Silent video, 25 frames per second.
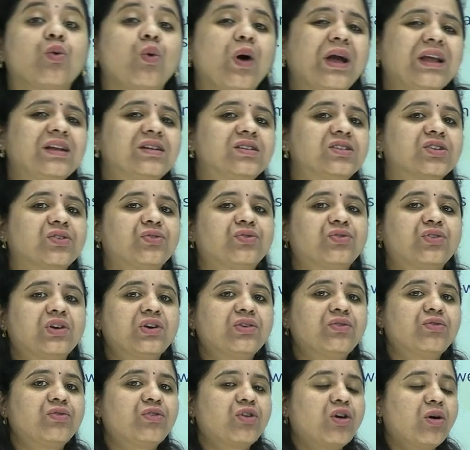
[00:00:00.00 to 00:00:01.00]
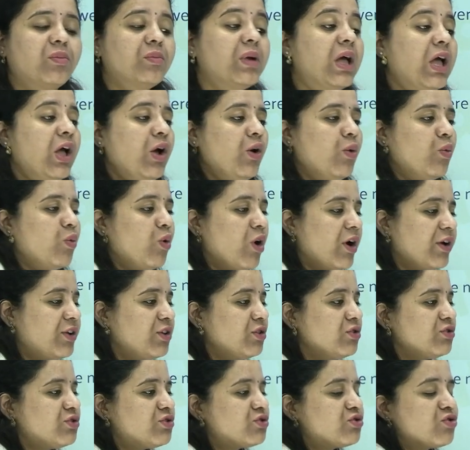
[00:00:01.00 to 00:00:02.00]
quite different from what
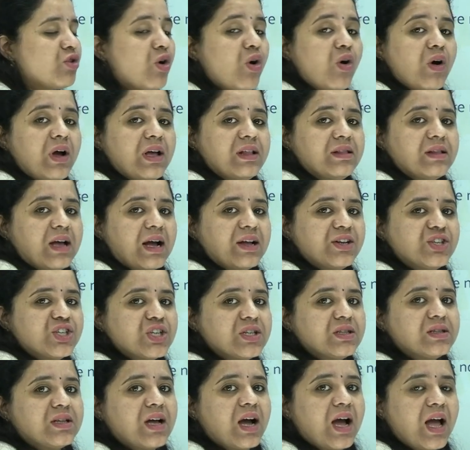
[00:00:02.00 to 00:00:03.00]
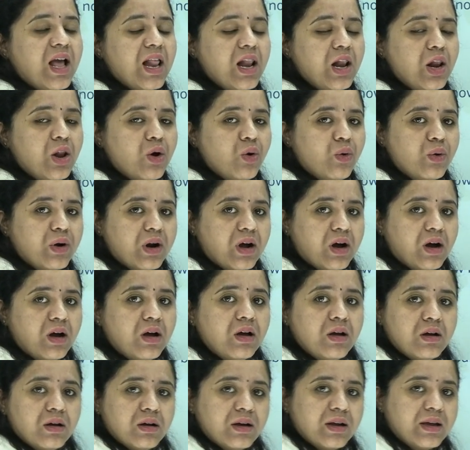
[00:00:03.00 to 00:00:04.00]
you saw in the Ajanta Ellora
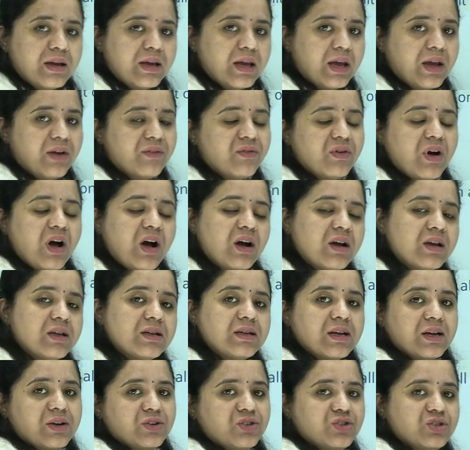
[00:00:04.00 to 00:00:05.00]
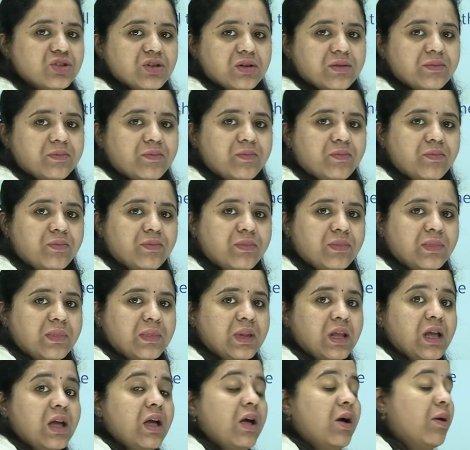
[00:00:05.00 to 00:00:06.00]
cave architecture,
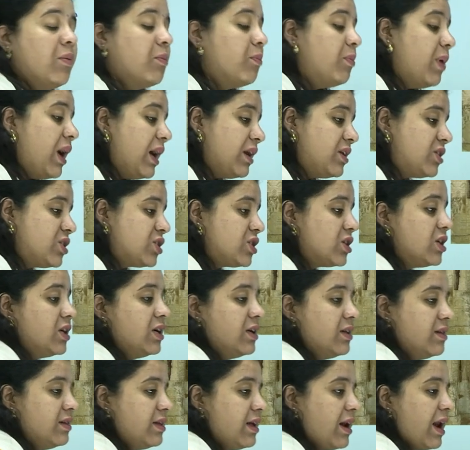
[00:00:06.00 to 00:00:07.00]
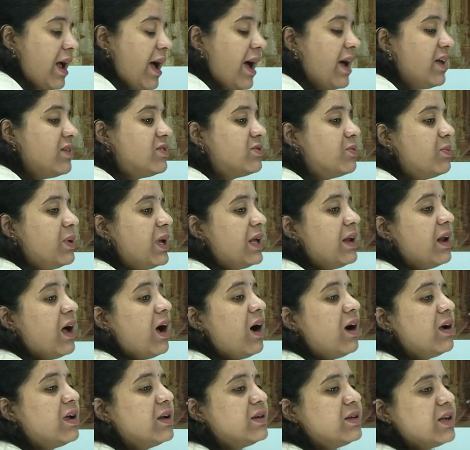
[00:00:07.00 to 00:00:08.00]
but there has been
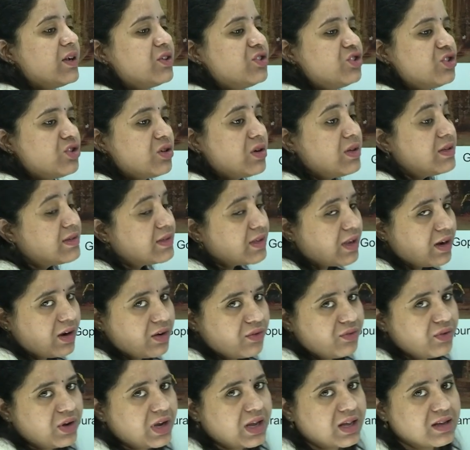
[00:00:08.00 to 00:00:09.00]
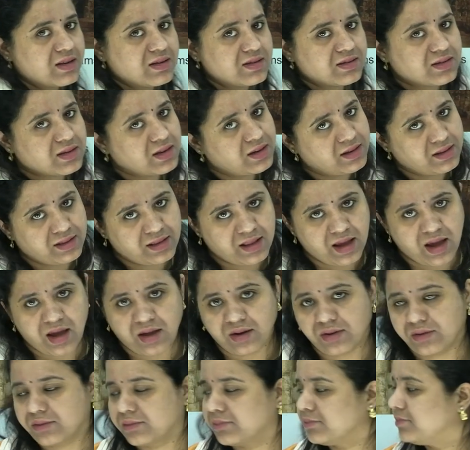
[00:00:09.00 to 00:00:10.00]
architectural significance
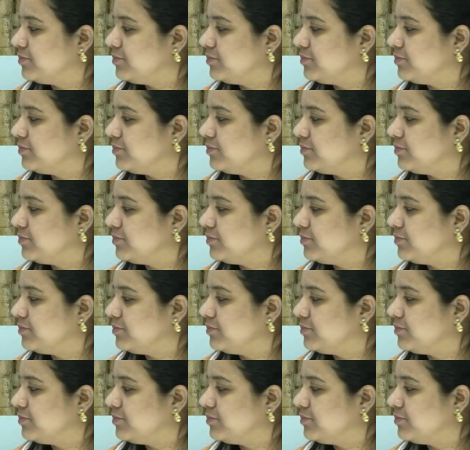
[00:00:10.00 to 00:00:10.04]
there.